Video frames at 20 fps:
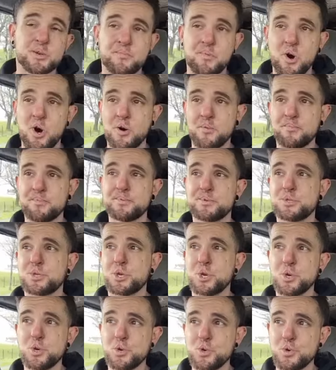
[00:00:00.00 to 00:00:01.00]
to pop
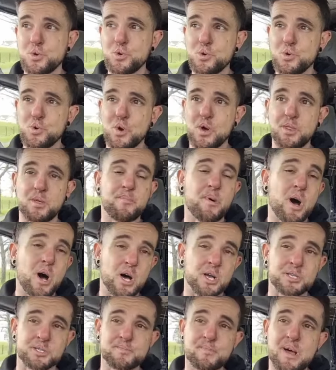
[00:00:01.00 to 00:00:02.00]
to the
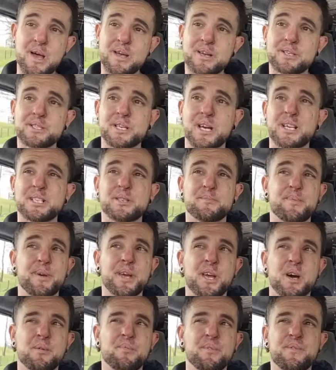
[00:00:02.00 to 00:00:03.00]
parts man, so I had to
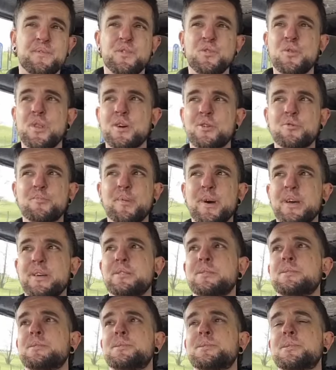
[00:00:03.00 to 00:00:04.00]
pick up a few little
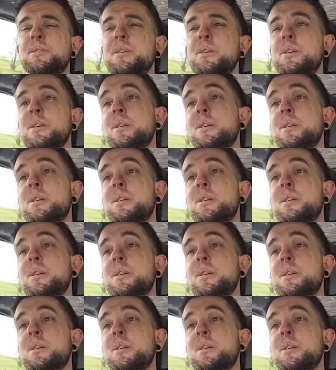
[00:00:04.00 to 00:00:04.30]
bits